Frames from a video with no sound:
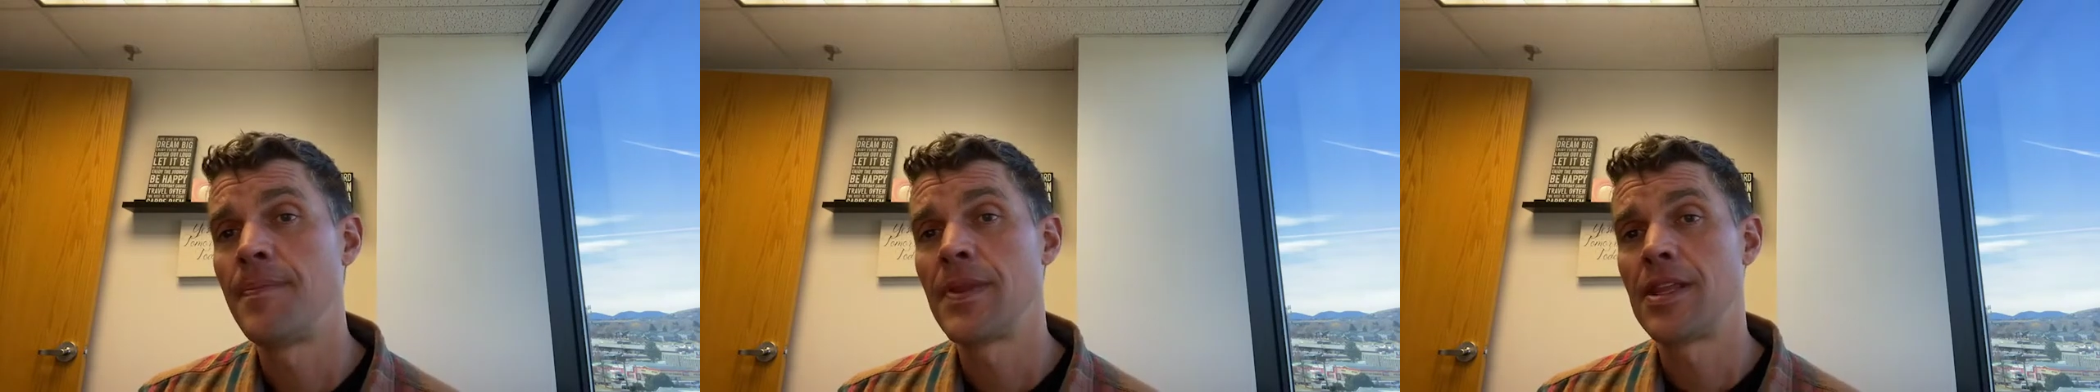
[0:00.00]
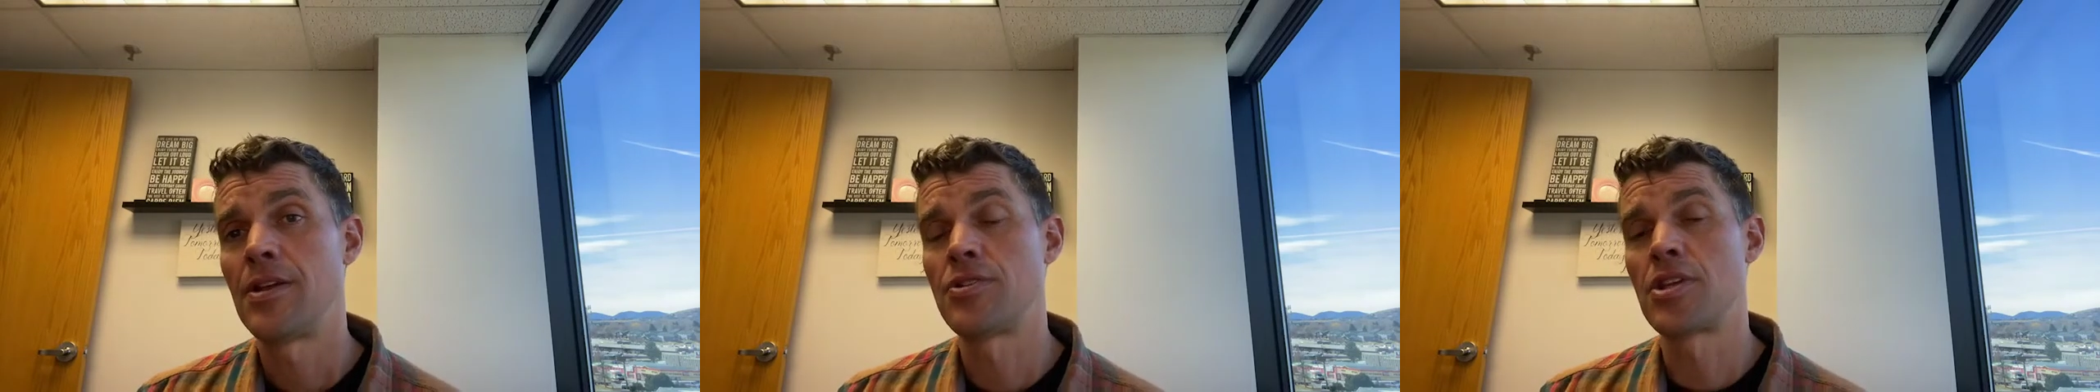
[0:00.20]

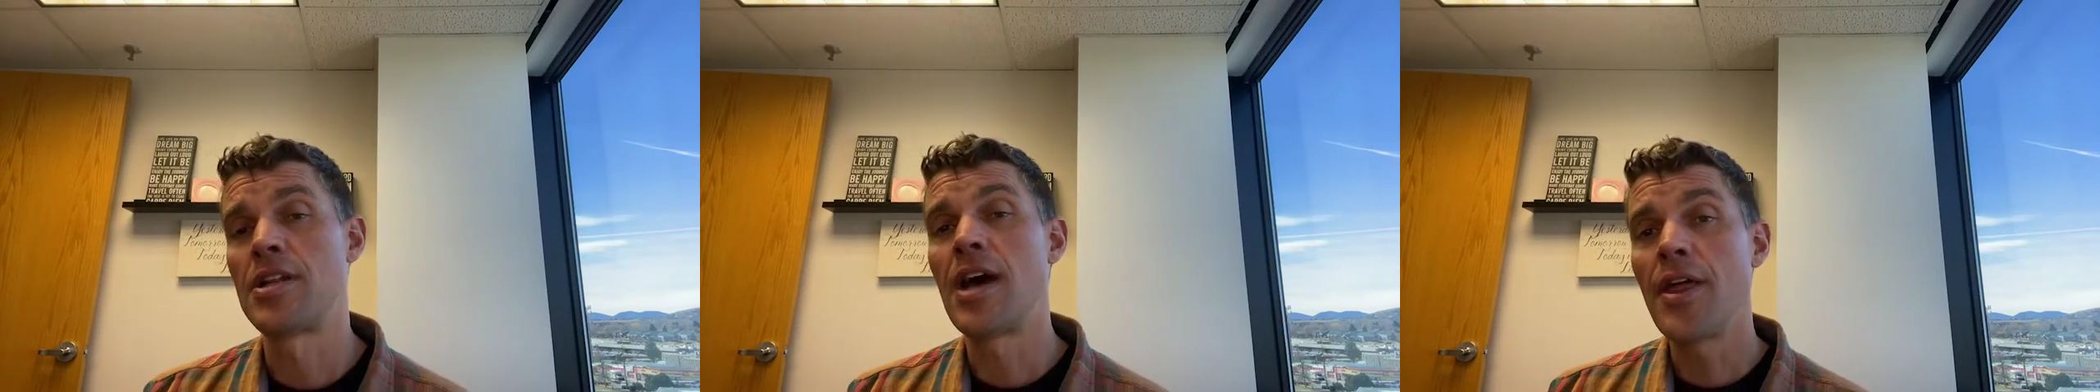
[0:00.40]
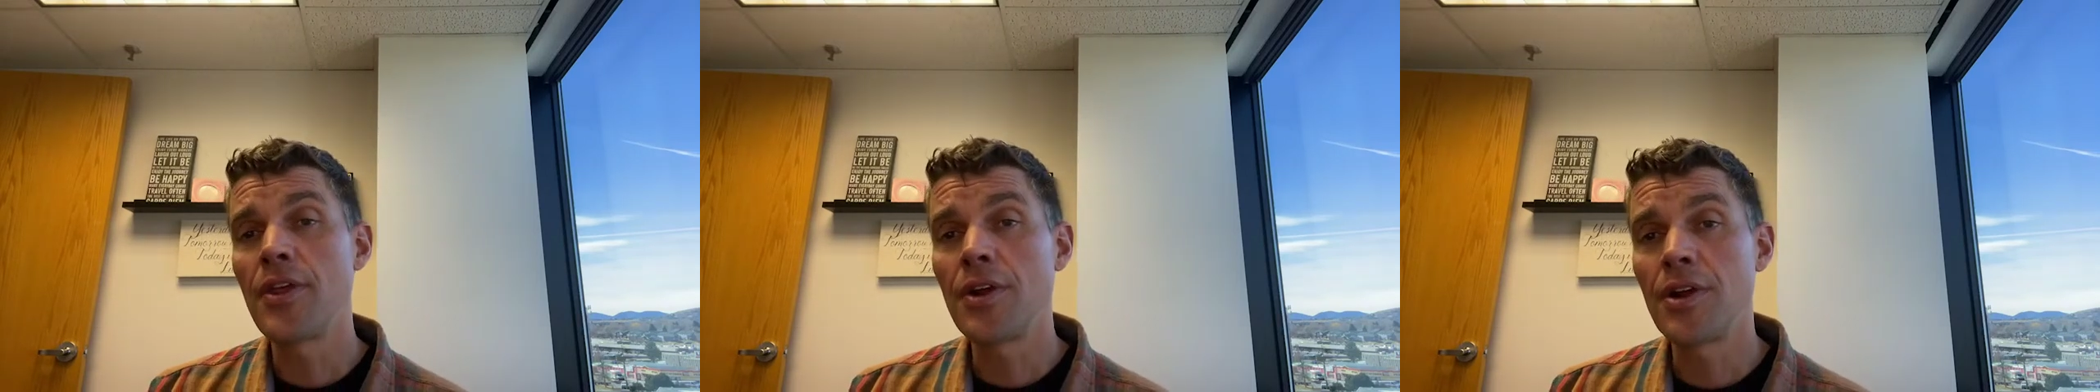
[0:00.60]
There's
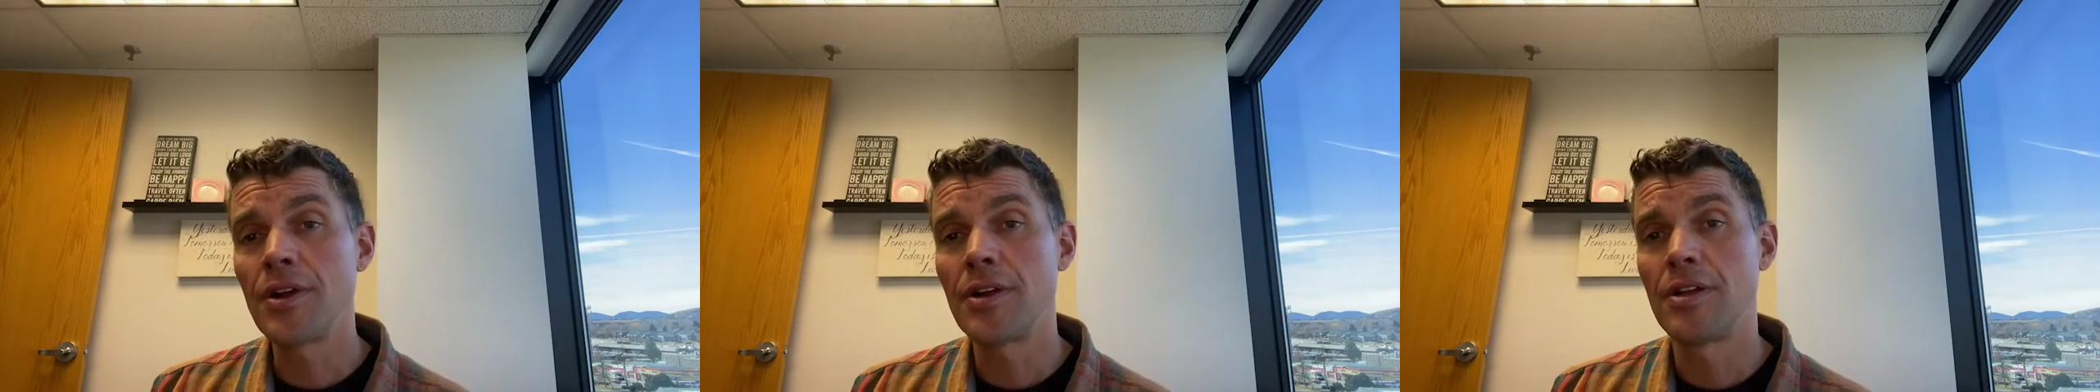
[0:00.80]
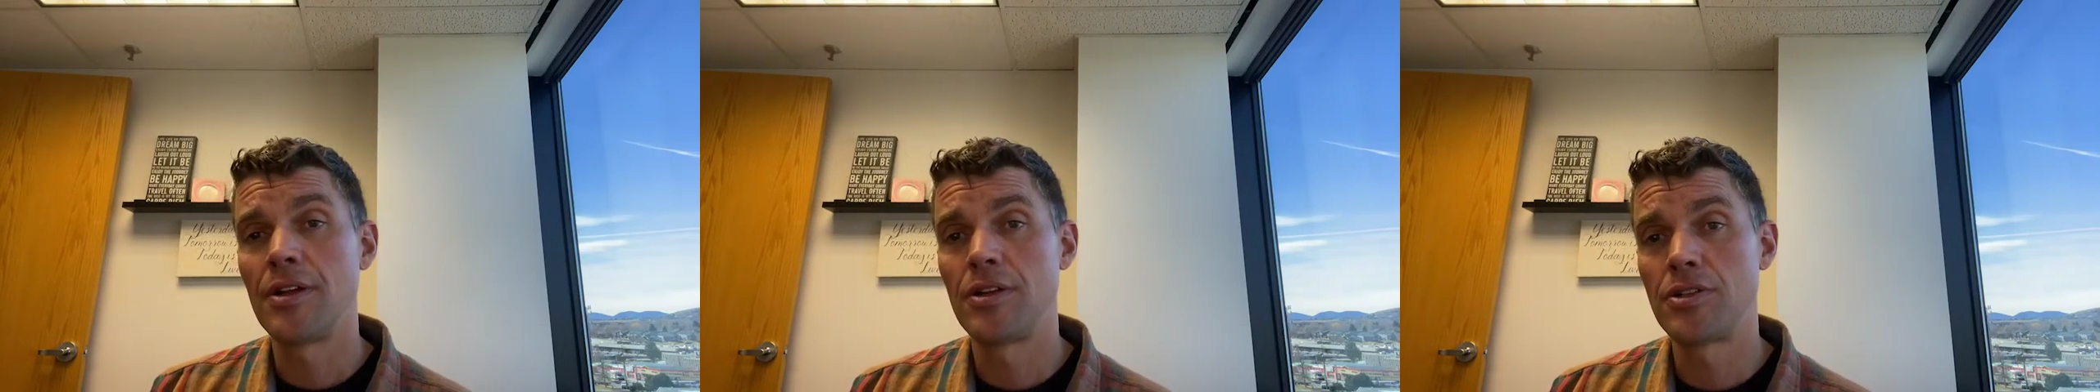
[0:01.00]
another
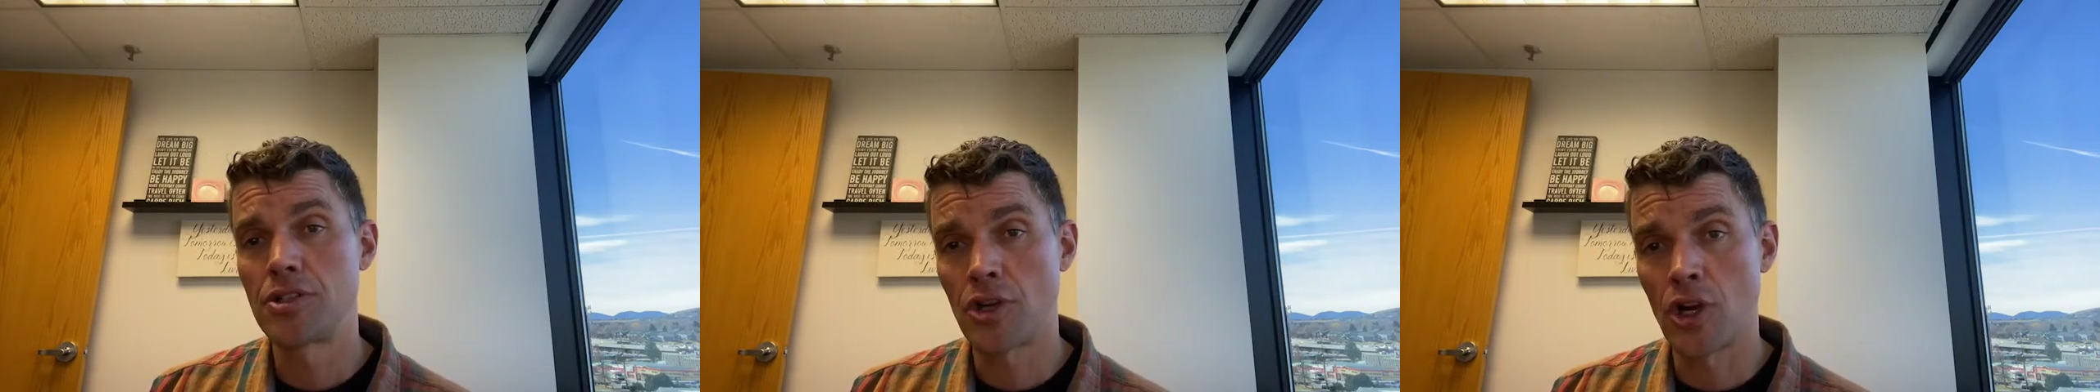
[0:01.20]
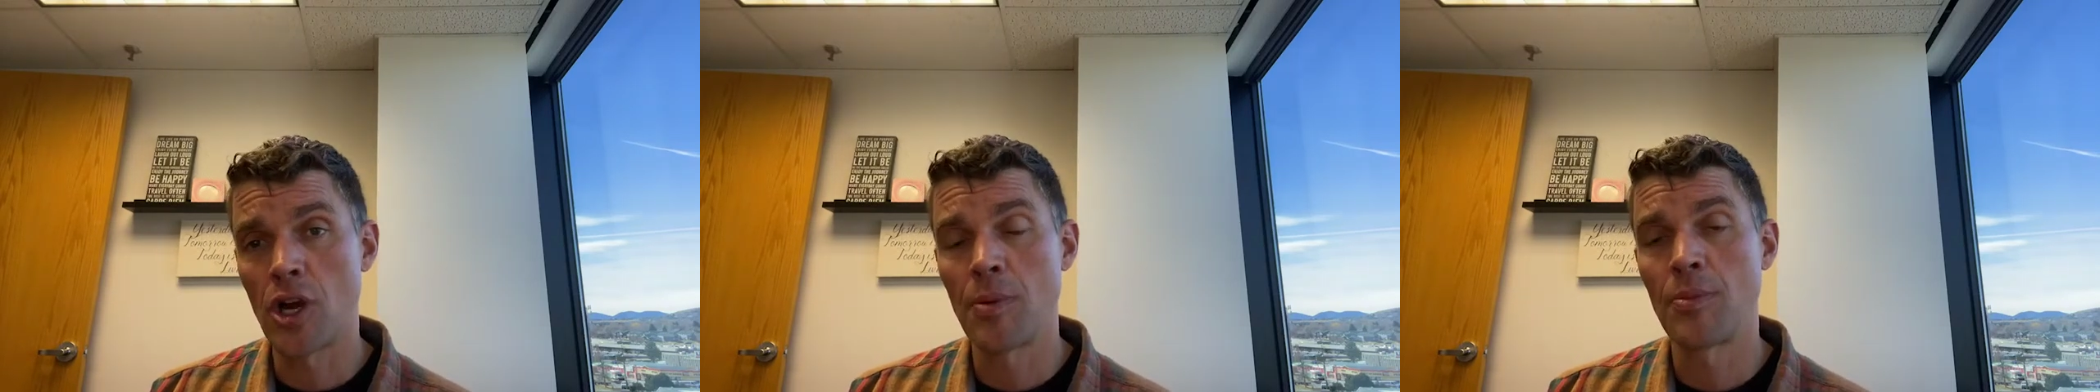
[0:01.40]
term